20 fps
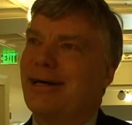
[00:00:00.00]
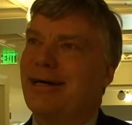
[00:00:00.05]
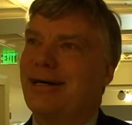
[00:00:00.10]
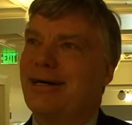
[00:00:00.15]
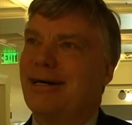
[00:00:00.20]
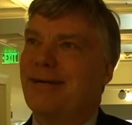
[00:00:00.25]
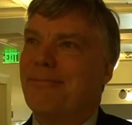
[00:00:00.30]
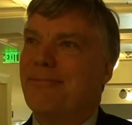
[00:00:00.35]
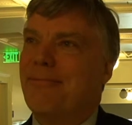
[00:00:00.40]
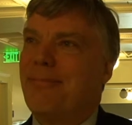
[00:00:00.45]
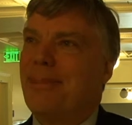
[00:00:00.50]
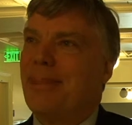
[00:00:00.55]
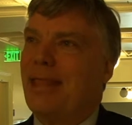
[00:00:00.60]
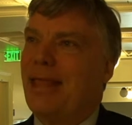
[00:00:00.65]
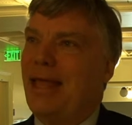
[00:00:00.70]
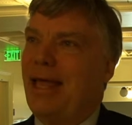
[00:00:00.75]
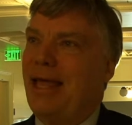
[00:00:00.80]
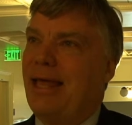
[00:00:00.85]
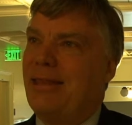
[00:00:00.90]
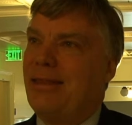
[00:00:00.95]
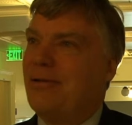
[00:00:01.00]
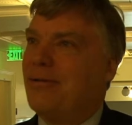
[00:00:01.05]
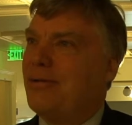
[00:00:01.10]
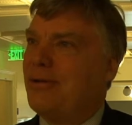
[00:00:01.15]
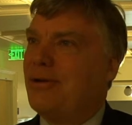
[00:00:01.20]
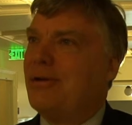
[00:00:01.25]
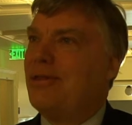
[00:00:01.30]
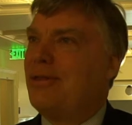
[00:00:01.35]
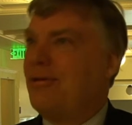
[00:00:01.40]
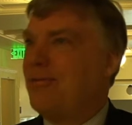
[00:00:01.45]
Um, and there
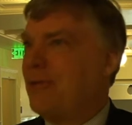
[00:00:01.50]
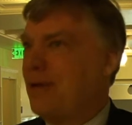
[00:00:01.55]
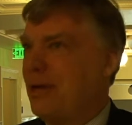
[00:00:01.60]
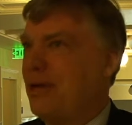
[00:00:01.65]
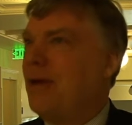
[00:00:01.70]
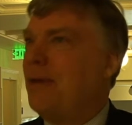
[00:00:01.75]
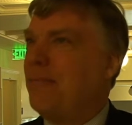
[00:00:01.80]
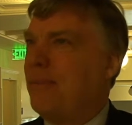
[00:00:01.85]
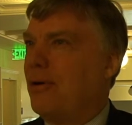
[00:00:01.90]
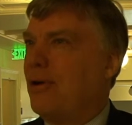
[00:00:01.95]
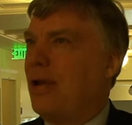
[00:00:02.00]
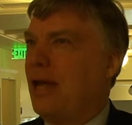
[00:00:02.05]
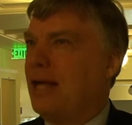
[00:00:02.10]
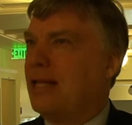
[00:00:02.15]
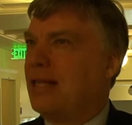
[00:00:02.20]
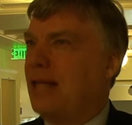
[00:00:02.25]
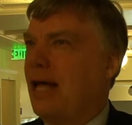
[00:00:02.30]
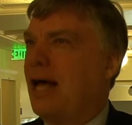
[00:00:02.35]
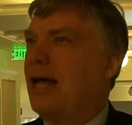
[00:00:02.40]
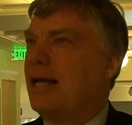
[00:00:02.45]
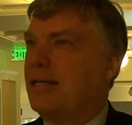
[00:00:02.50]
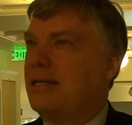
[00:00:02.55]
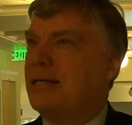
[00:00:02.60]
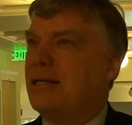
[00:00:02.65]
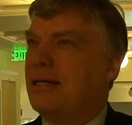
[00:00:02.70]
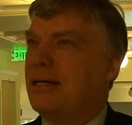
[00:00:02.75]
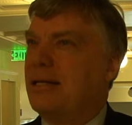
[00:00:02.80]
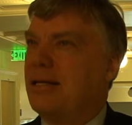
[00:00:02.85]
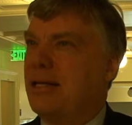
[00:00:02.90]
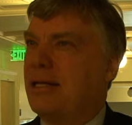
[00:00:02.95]
were, there were a number like that,
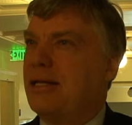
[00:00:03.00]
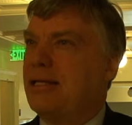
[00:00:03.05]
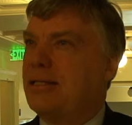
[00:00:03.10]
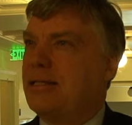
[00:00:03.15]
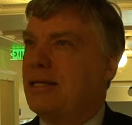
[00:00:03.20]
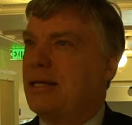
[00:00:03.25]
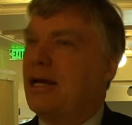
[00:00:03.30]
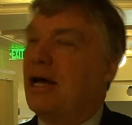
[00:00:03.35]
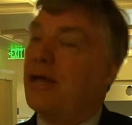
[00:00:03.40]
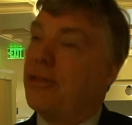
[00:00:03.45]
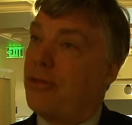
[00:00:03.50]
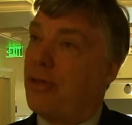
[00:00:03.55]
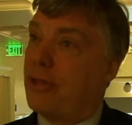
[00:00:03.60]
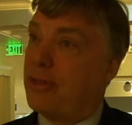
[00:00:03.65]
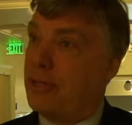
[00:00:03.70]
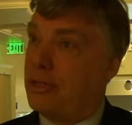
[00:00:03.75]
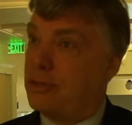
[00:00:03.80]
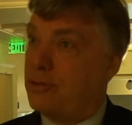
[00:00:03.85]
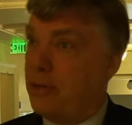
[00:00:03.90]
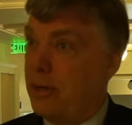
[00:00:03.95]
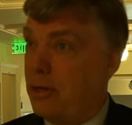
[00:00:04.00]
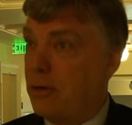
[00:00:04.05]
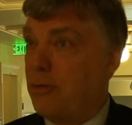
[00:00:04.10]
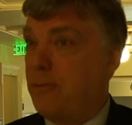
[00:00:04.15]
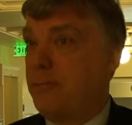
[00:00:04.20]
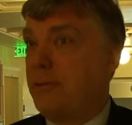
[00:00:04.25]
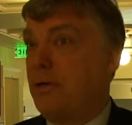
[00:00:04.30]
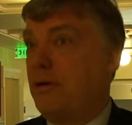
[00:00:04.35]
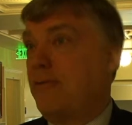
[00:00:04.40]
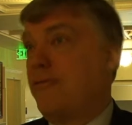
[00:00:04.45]
uh, that I thought the trailer
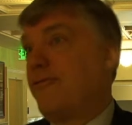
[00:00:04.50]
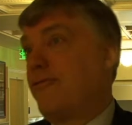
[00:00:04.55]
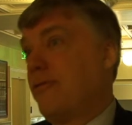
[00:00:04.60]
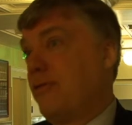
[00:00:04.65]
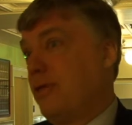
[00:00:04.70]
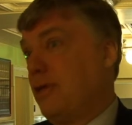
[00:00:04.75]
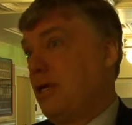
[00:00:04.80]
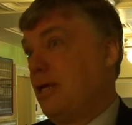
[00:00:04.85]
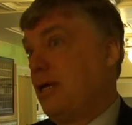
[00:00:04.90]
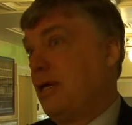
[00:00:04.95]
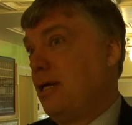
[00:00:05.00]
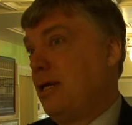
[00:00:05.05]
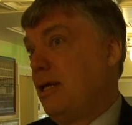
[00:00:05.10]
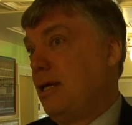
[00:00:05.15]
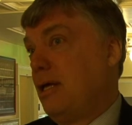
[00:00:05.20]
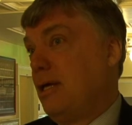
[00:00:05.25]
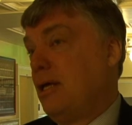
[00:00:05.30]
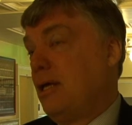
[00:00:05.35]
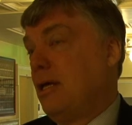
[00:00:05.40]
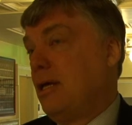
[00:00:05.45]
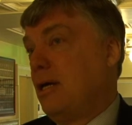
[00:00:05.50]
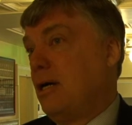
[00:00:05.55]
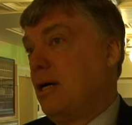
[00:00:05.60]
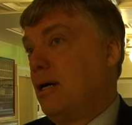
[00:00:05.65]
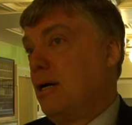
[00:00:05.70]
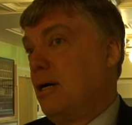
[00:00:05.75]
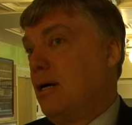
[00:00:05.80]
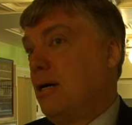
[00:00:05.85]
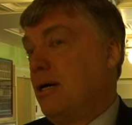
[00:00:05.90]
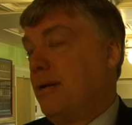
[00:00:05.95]
bill for the,
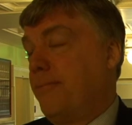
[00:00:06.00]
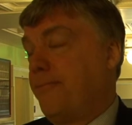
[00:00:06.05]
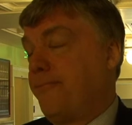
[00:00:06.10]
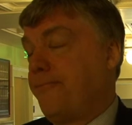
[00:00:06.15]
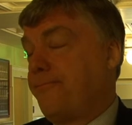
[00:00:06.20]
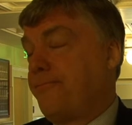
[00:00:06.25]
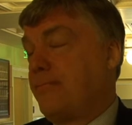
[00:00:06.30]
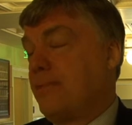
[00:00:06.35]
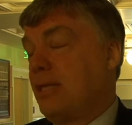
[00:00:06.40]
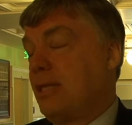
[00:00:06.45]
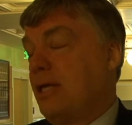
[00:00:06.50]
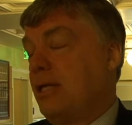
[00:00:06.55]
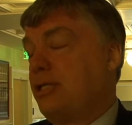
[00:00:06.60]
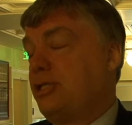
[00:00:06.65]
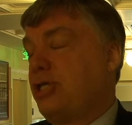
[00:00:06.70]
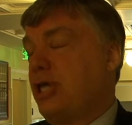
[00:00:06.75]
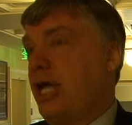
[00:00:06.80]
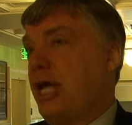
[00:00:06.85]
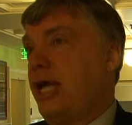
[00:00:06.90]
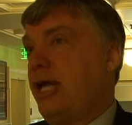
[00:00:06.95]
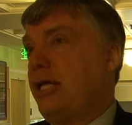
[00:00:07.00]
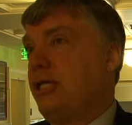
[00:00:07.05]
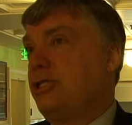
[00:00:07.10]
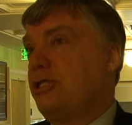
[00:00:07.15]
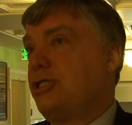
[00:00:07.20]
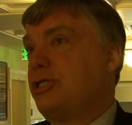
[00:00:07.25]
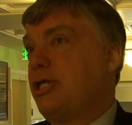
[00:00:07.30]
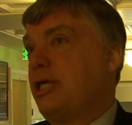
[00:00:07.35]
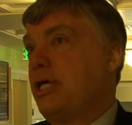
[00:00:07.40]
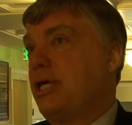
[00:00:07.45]
um,
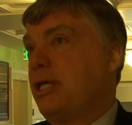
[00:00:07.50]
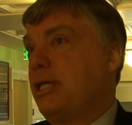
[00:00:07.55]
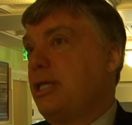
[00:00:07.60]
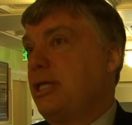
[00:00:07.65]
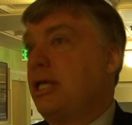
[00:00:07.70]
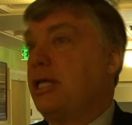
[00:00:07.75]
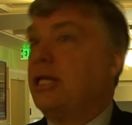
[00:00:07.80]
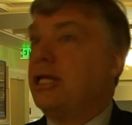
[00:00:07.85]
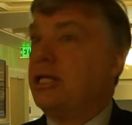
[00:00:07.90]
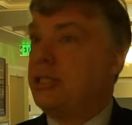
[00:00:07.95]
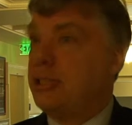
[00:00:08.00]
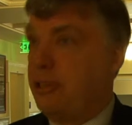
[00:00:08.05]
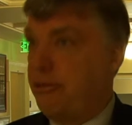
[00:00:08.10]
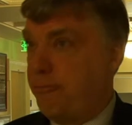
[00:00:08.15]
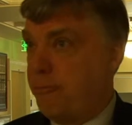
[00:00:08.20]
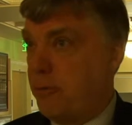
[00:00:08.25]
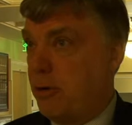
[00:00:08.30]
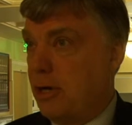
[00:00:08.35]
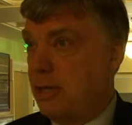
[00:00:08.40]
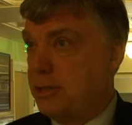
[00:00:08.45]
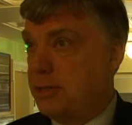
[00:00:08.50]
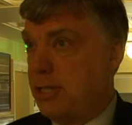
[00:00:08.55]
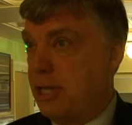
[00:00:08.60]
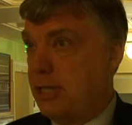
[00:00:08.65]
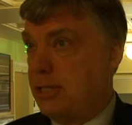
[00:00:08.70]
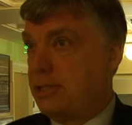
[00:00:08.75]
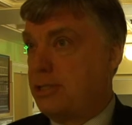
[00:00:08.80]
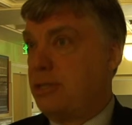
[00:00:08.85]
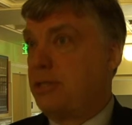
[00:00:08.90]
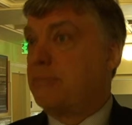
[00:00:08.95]
change in the initiative
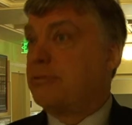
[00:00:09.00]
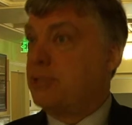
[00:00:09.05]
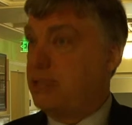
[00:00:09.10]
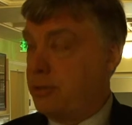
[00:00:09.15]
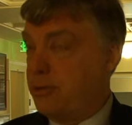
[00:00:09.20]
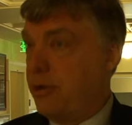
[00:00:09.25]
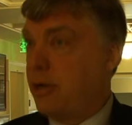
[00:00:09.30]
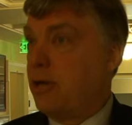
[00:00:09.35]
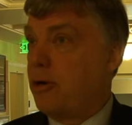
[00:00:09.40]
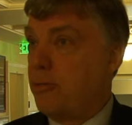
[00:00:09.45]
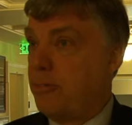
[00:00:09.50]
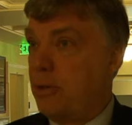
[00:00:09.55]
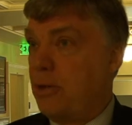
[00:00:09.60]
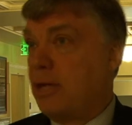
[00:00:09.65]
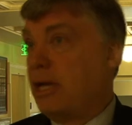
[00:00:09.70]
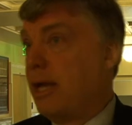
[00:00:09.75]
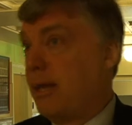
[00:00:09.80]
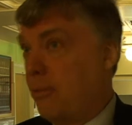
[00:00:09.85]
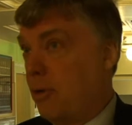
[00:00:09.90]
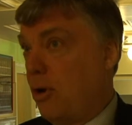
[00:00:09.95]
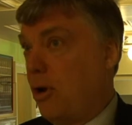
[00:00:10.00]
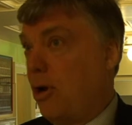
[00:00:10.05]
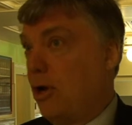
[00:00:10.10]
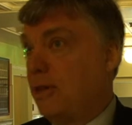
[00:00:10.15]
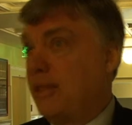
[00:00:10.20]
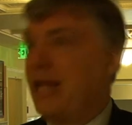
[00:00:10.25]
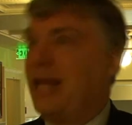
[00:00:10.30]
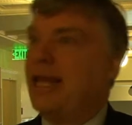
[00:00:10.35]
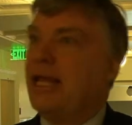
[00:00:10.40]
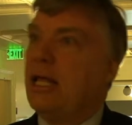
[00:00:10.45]
process. There was a trailer bill that came along
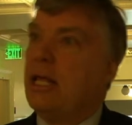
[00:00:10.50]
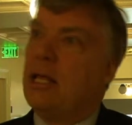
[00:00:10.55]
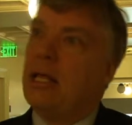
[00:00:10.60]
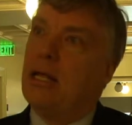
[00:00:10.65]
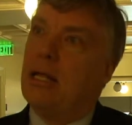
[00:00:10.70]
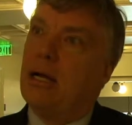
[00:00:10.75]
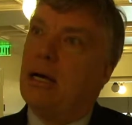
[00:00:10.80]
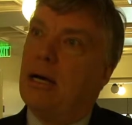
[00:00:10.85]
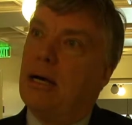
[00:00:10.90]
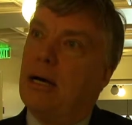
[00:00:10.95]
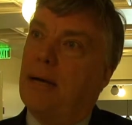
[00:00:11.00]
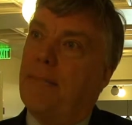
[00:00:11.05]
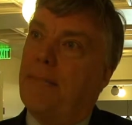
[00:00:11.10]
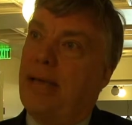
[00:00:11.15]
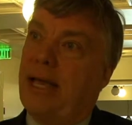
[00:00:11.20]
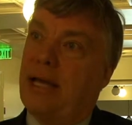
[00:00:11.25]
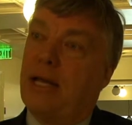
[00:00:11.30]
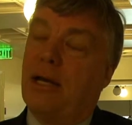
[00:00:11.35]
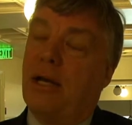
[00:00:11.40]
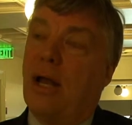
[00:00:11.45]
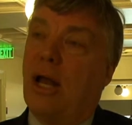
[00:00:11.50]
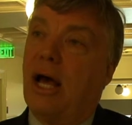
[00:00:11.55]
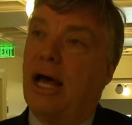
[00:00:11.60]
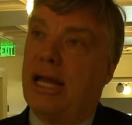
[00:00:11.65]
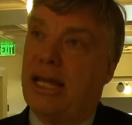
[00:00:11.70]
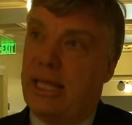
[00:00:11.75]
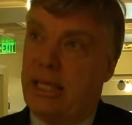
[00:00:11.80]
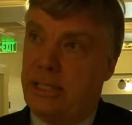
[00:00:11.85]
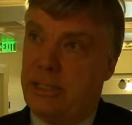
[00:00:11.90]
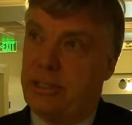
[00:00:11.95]
that uh, made it a lot
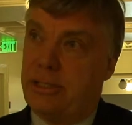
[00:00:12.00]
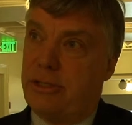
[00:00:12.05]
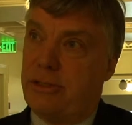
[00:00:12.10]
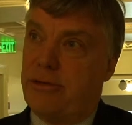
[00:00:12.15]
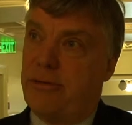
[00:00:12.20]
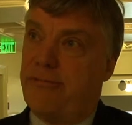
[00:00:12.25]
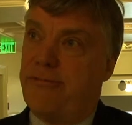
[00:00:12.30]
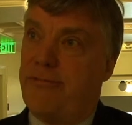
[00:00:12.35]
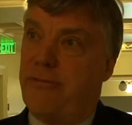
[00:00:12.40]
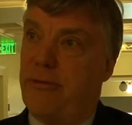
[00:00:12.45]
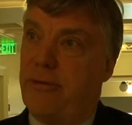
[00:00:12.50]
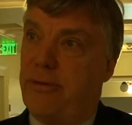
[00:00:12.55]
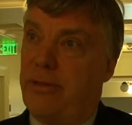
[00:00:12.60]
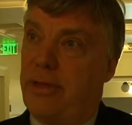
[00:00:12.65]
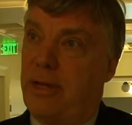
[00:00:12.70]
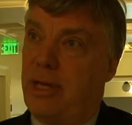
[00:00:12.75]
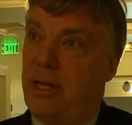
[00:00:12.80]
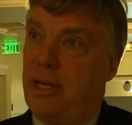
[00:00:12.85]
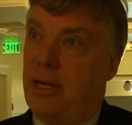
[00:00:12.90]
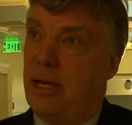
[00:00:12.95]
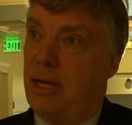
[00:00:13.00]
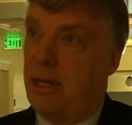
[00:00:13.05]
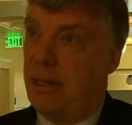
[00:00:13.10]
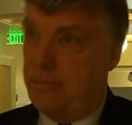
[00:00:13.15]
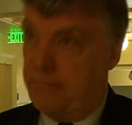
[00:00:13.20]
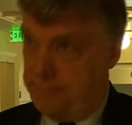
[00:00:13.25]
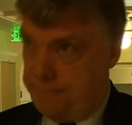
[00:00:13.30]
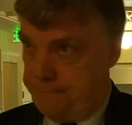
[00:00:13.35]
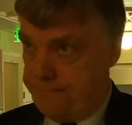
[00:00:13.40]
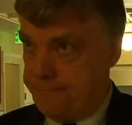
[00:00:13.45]
easier for the um,